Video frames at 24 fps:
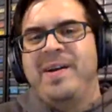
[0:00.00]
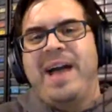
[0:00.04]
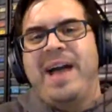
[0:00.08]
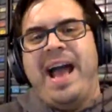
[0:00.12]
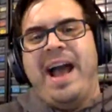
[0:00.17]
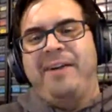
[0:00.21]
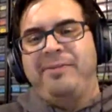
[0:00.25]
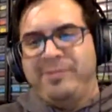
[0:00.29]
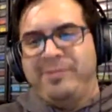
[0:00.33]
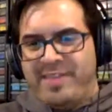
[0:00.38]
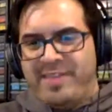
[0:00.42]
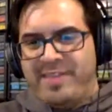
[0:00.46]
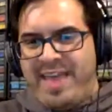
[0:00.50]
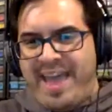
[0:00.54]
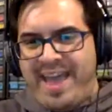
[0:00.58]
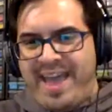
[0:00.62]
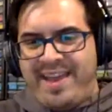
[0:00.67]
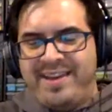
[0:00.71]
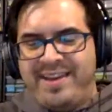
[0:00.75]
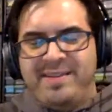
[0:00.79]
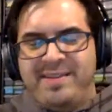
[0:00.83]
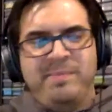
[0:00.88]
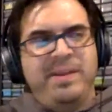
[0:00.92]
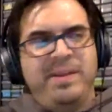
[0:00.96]
After that,
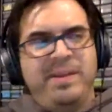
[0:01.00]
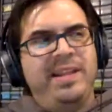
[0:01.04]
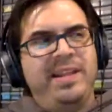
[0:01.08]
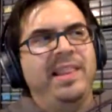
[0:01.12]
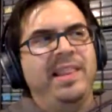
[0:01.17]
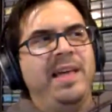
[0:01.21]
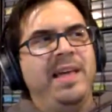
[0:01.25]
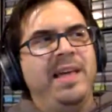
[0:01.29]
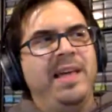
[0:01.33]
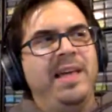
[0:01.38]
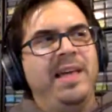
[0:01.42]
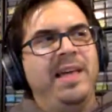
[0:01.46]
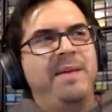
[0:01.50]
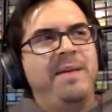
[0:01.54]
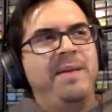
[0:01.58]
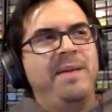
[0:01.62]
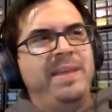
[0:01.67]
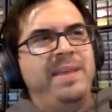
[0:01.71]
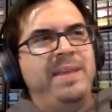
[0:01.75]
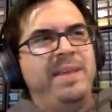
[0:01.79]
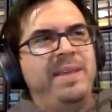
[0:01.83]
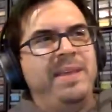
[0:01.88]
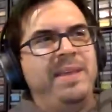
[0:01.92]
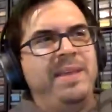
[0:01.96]
but he let me
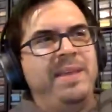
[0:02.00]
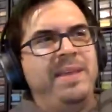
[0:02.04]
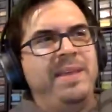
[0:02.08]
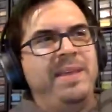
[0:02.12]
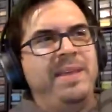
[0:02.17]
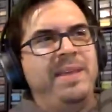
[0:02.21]
in, and he